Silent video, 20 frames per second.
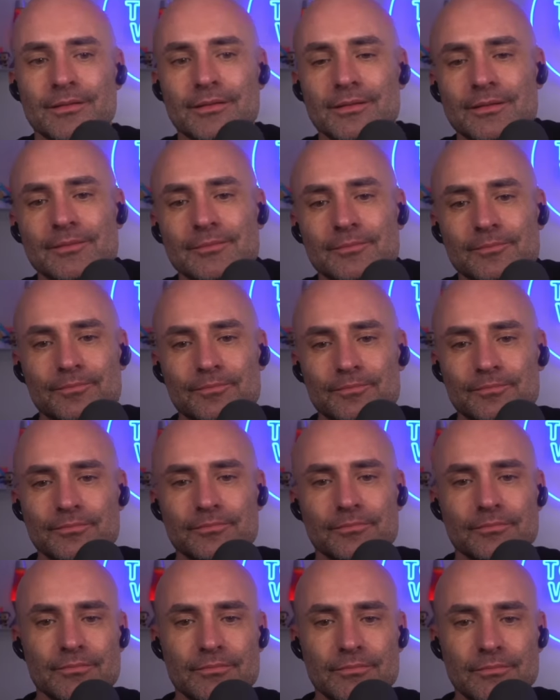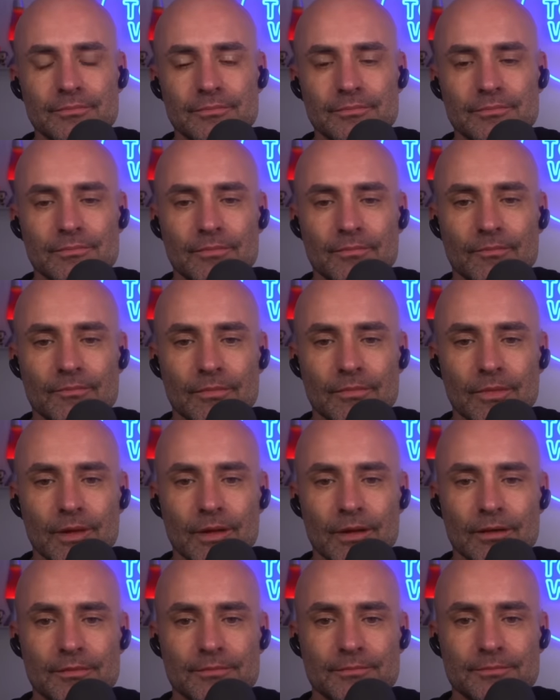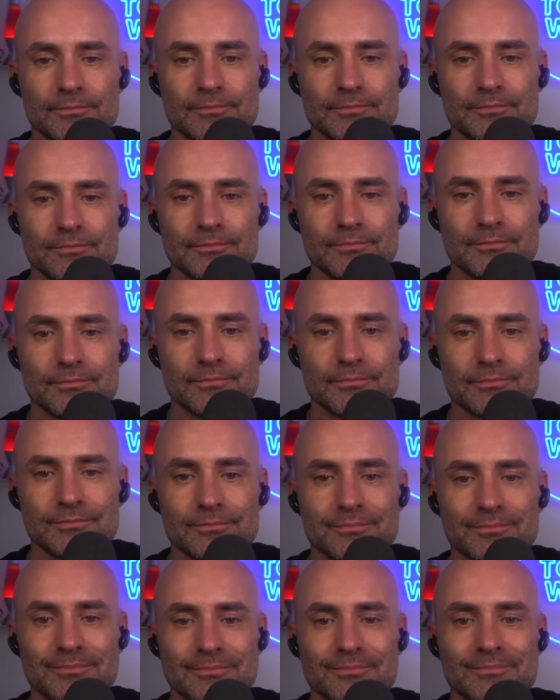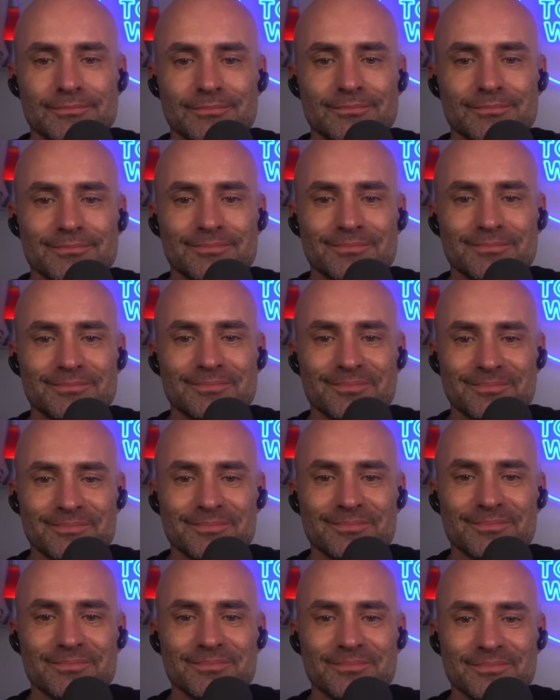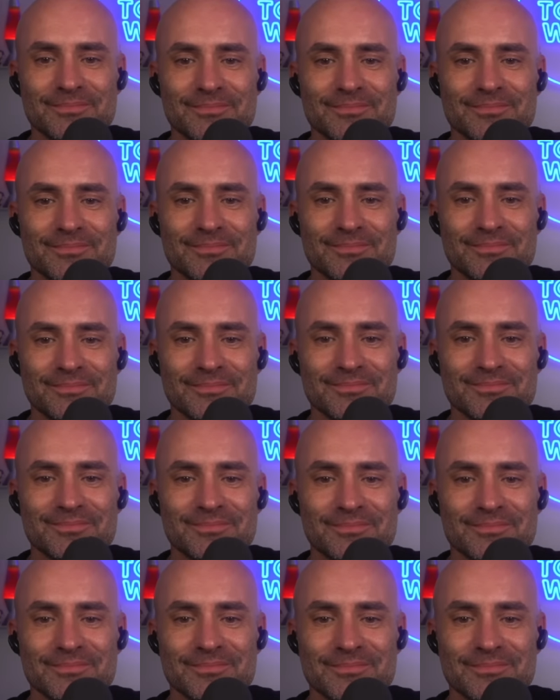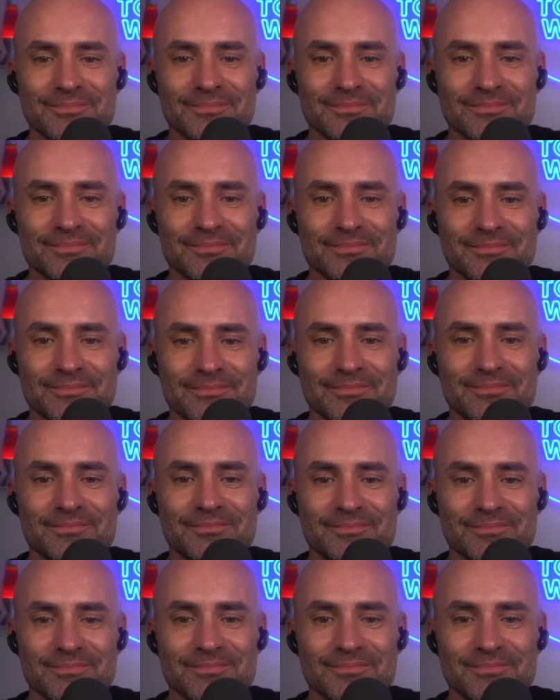The person shown says nothing.